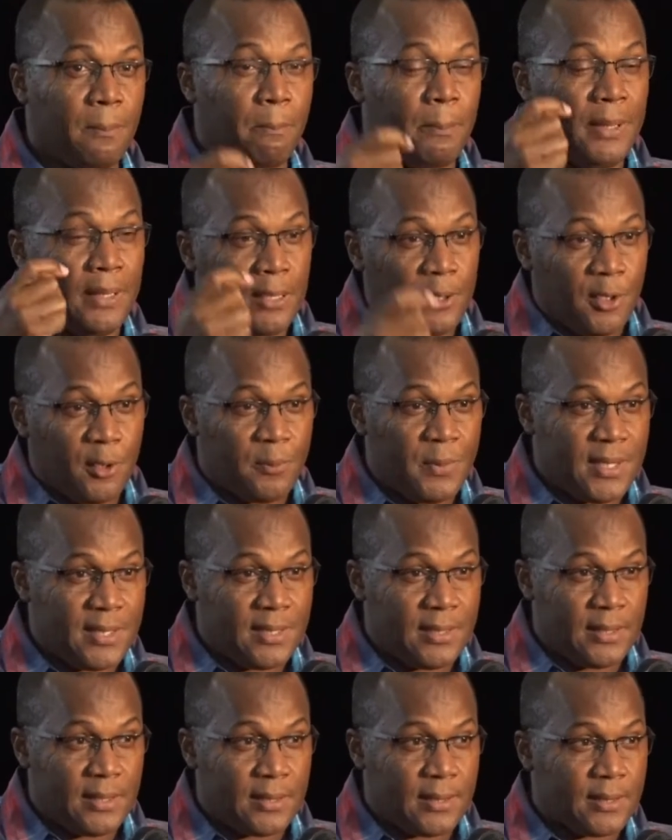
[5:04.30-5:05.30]
build your
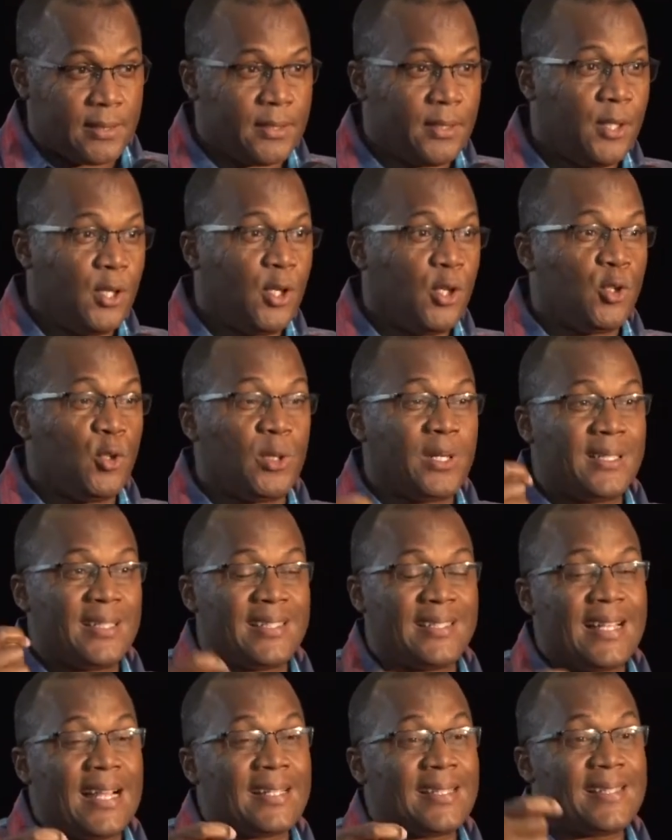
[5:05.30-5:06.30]
business. You can
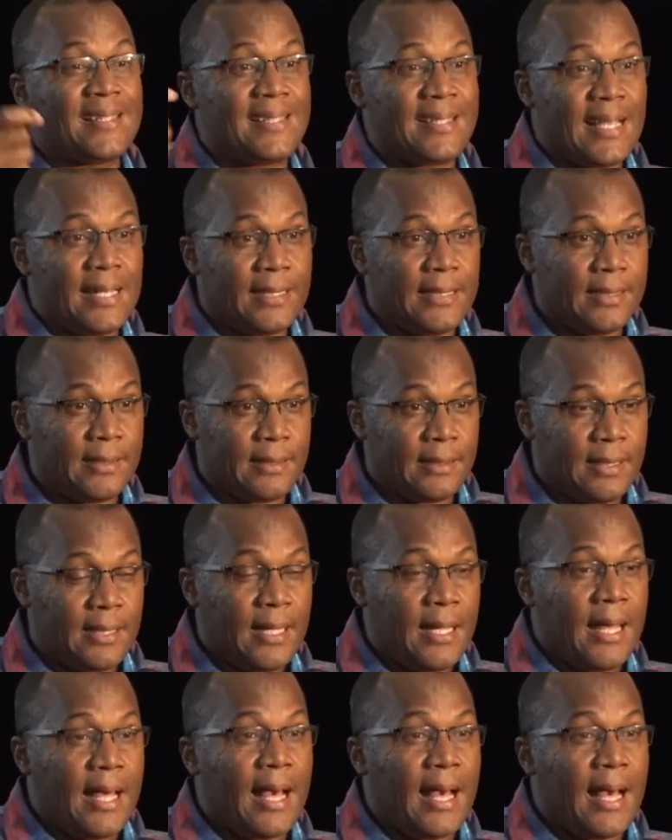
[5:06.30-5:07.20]
start selling,